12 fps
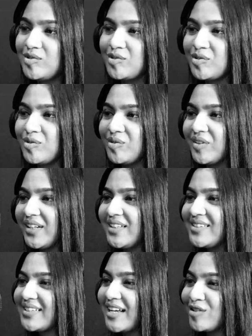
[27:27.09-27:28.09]
So
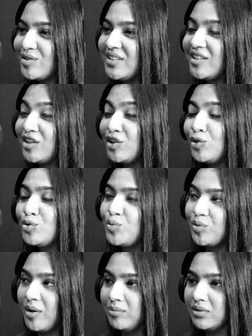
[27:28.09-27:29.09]
it's actually a
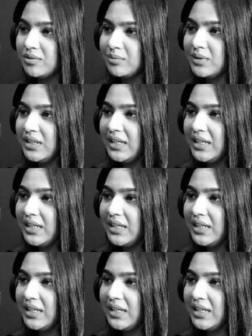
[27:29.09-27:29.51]
huge problem.